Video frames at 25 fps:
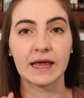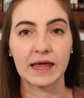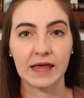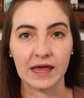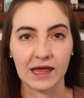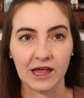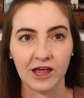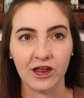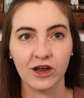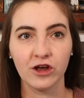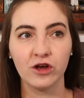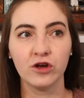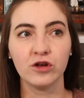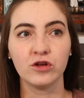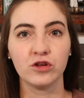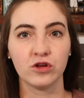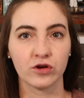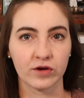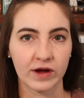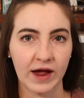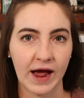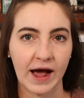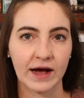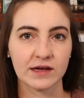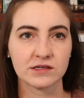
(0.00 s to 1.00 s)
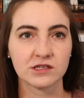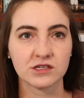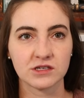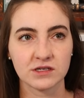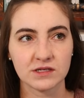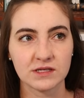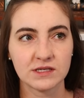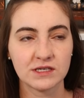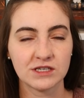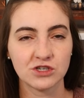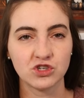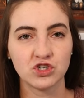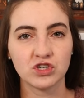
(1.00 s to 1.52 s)
in your cast on
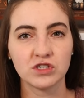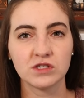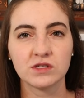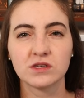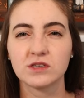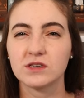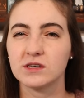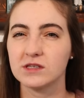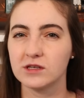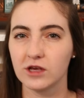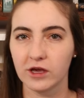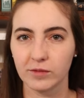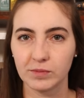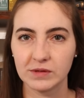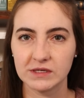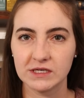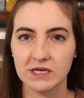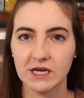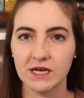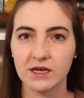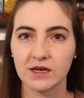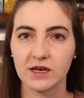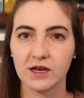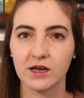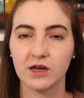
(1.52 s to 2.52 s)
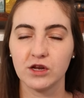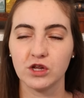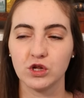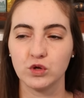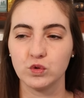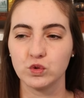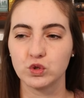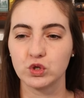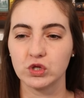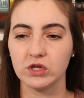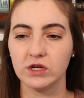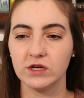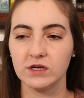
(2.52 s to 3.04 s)
stitches, because like PetiteKnit
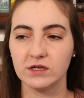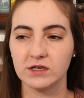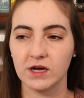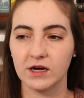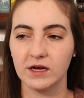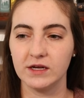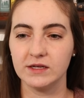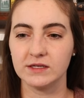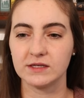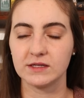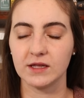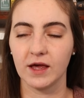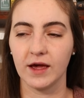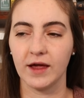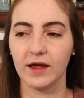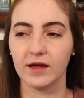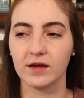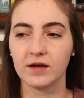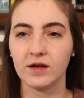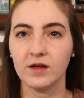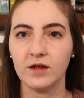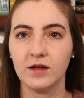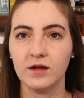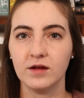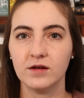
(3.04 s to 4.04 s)
usually does like